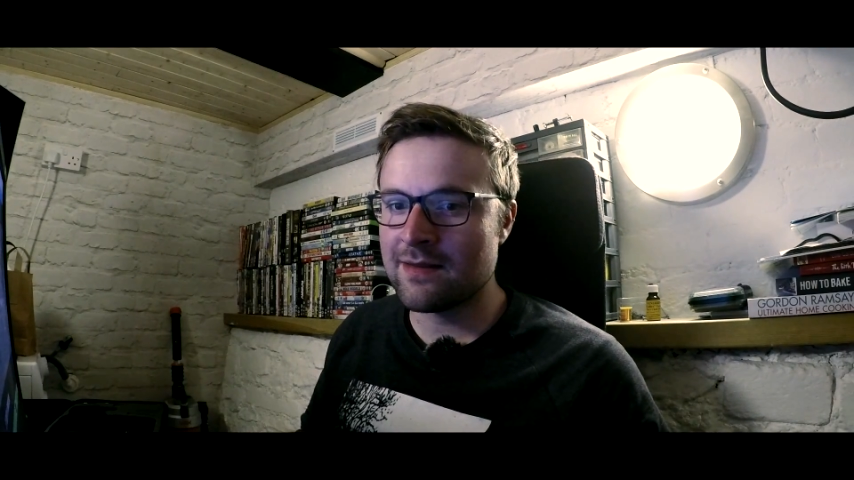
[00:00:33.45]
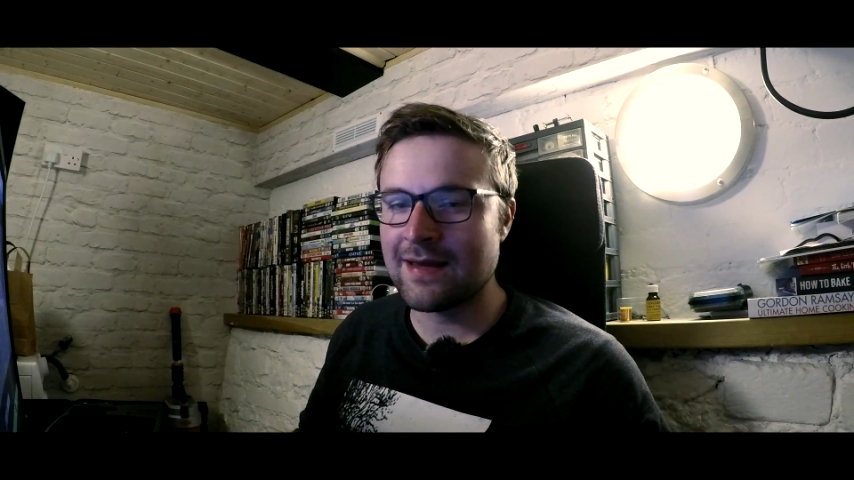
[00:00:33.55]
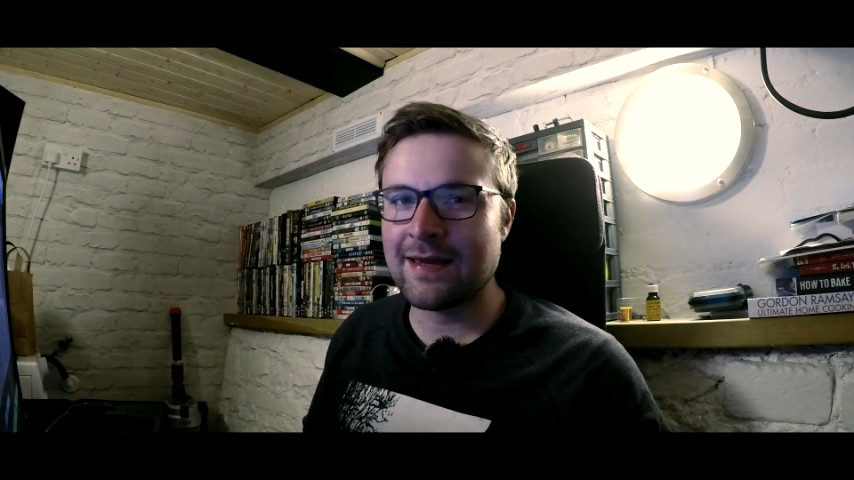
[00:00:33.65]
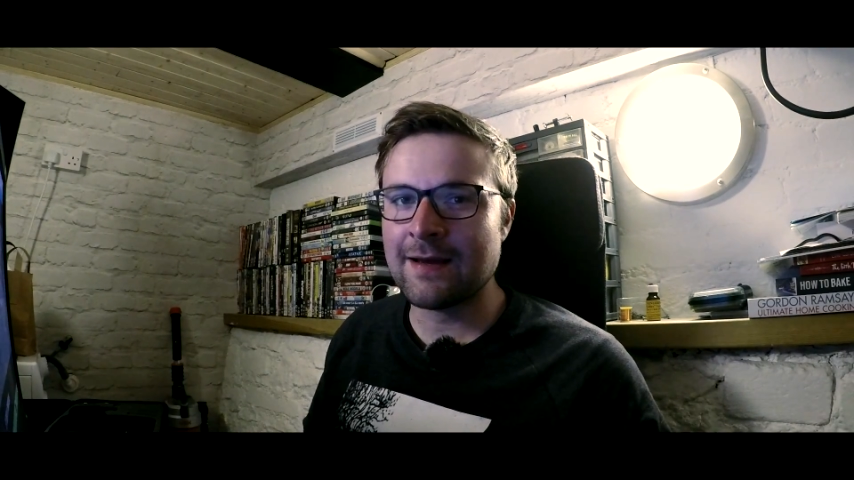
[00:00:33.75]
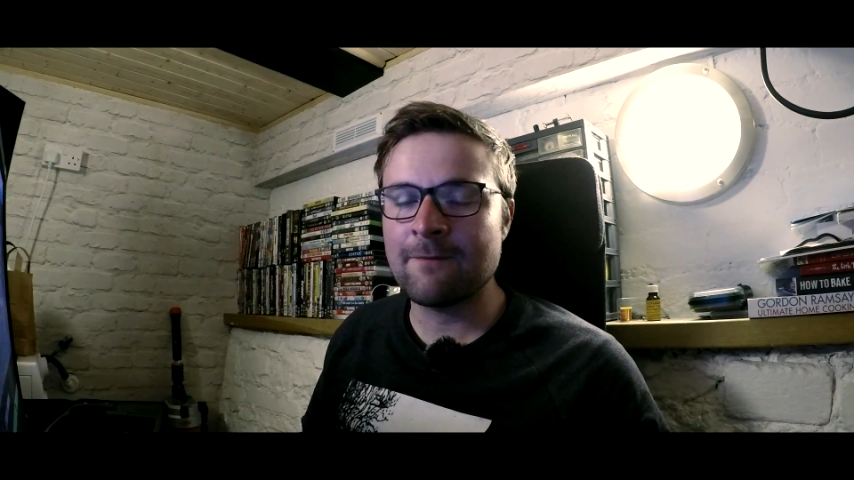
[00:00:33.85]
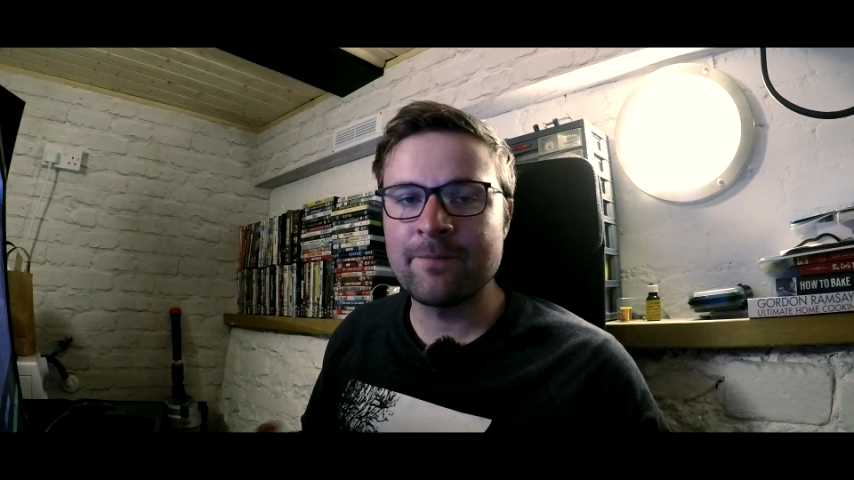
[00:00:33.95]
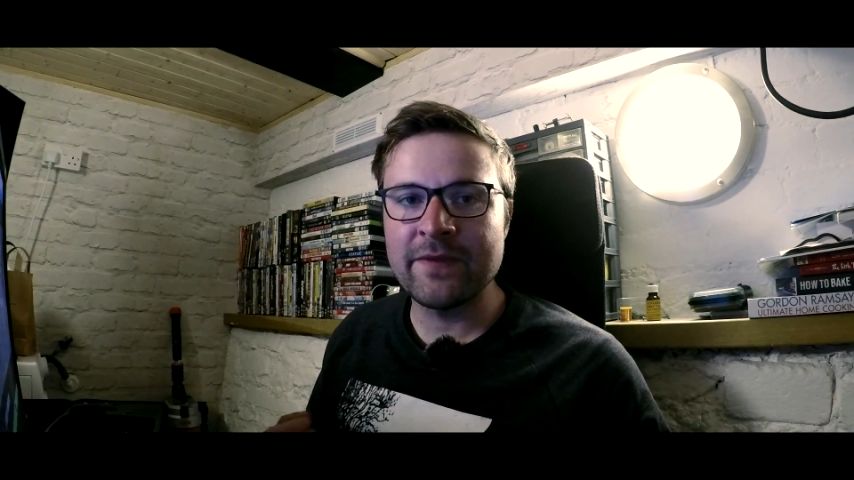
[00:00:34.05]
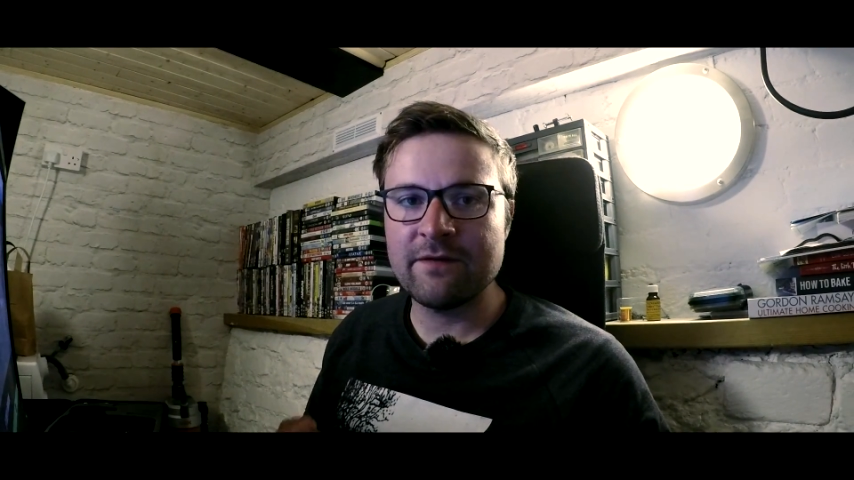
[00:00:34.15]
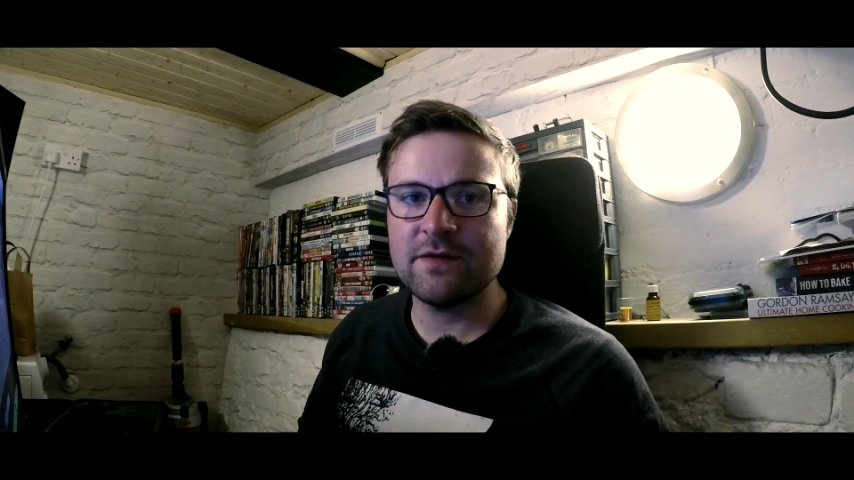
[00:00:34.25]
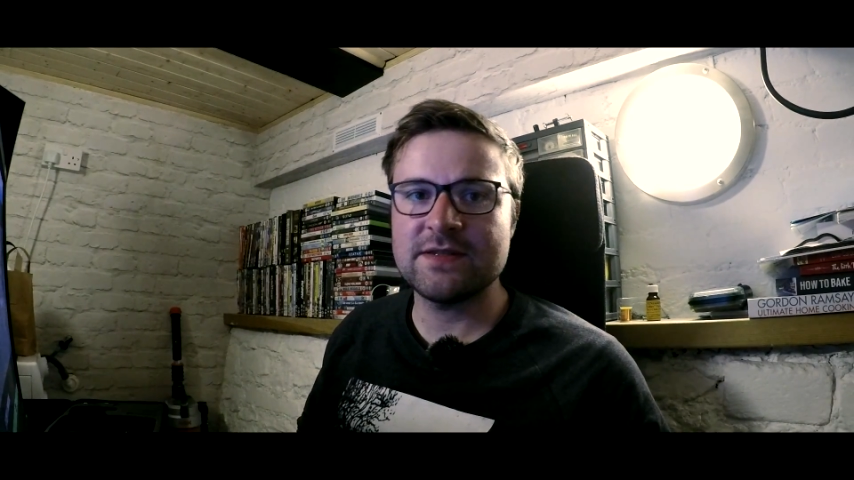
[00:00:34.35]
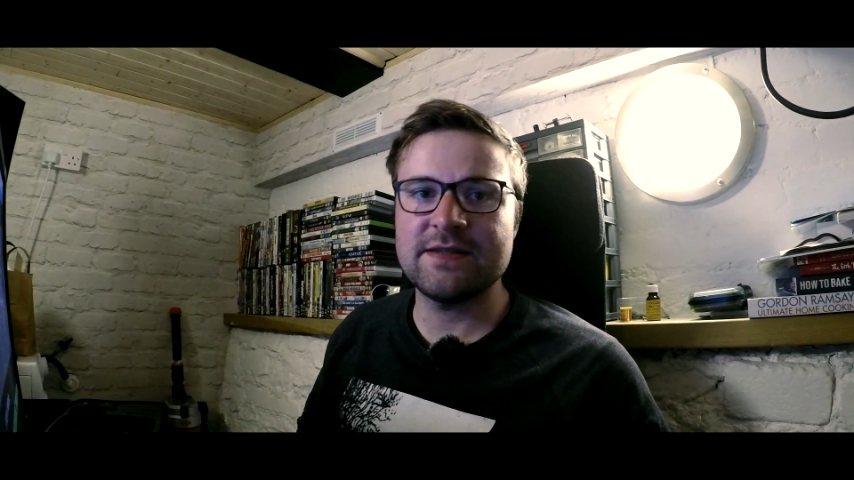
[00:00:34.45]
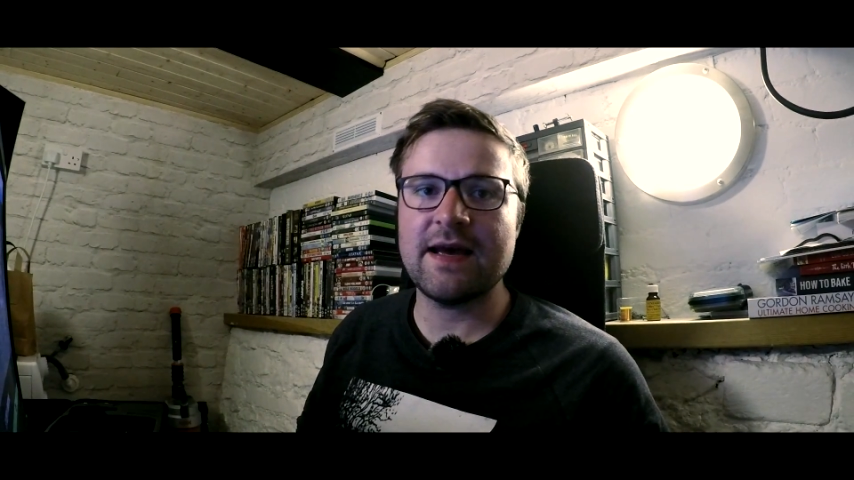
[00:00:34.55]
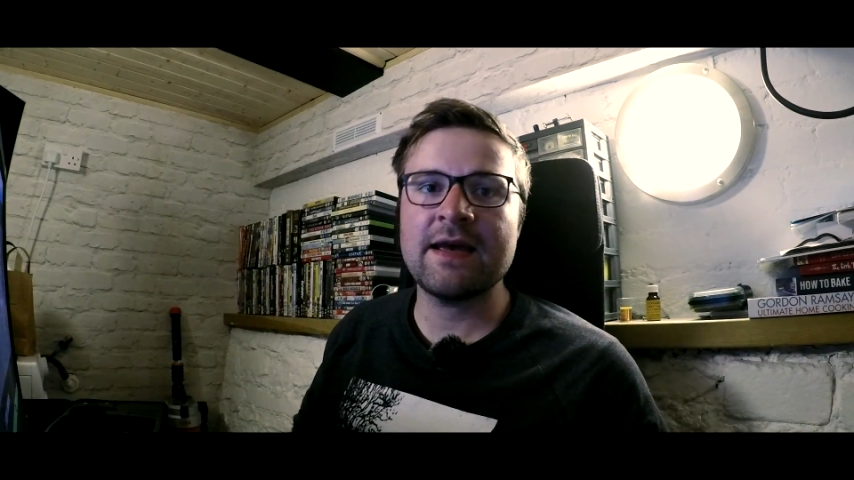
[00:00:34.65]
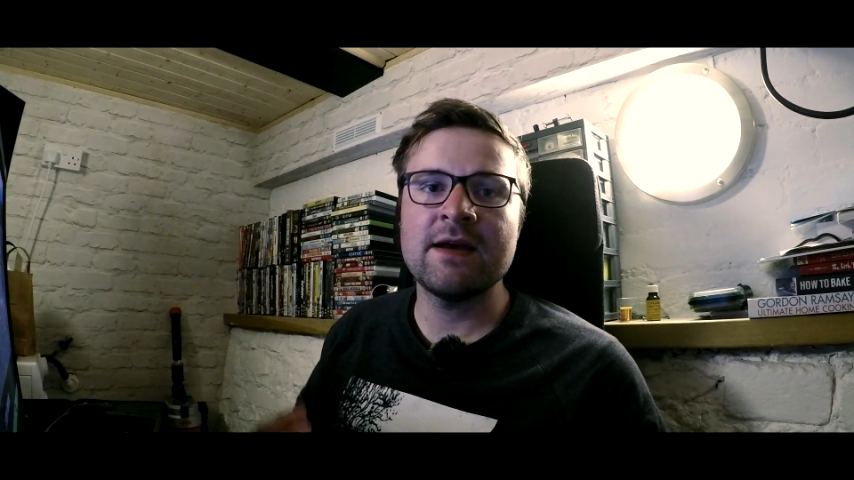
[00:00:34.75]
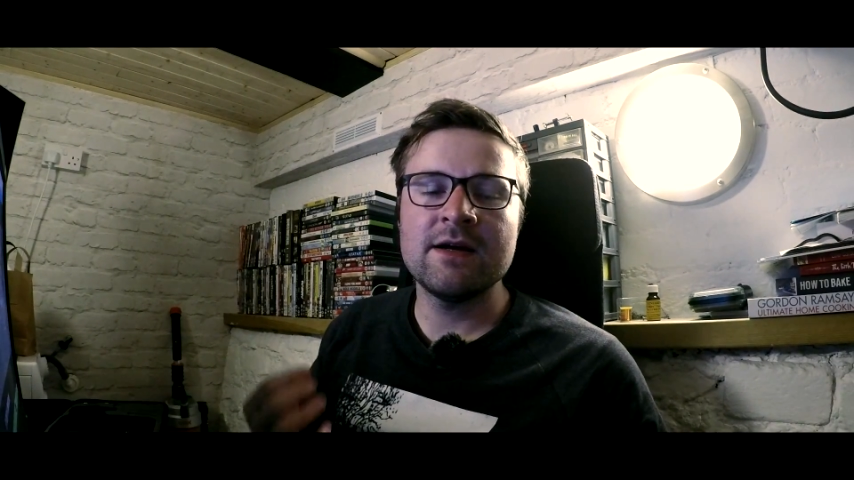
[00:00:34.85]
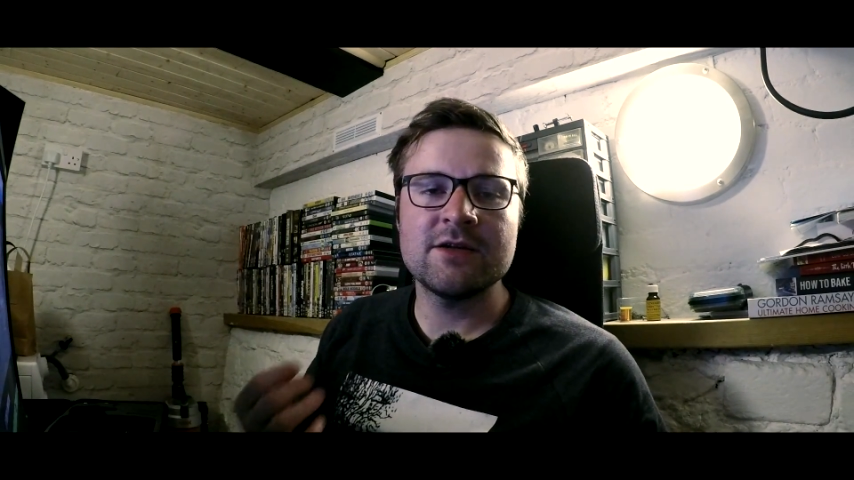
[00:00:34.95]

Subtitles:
thinking for today,